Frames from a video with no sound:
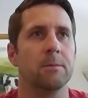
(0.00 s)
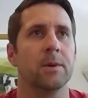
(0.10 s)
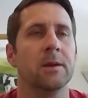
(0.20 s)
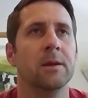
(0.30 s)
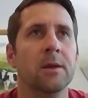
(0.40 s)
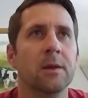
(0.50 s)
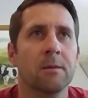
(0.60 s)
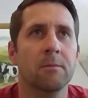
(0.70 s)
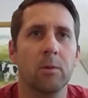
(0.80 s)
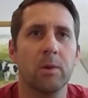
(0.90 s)
But
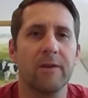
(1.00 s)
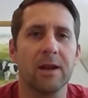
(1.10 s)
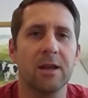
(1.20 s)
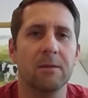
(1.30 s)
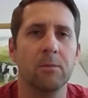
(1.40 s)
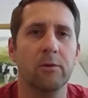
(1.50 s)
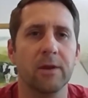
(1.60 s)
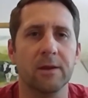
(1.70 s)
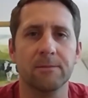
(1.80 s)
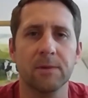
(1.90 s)
we've got to get it
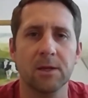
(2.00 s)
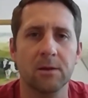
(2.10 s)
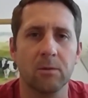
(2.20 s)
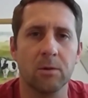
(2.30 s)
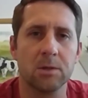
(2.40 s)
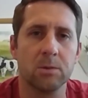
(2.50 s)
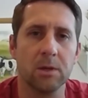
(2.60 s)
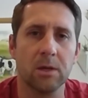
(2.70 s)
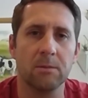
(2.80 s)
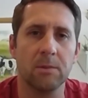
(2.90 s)
moving or it's
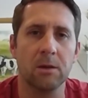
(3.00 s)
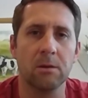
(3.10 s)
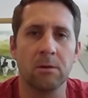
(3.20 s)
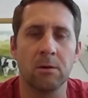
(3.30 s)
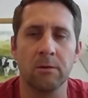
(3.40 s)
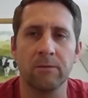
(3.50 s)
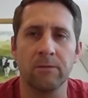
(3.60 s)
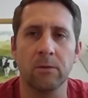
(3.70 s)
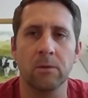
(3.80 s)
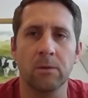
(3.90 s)
really going to be
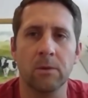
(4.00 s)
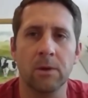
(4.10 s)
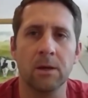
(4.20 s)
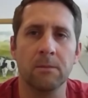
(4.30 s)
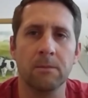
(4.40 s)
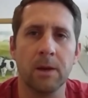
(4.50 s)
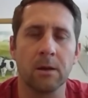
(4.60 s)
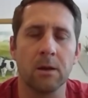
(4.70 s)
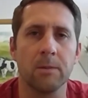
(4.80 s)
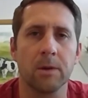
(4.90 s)
hurtful
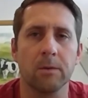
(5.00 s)
economically.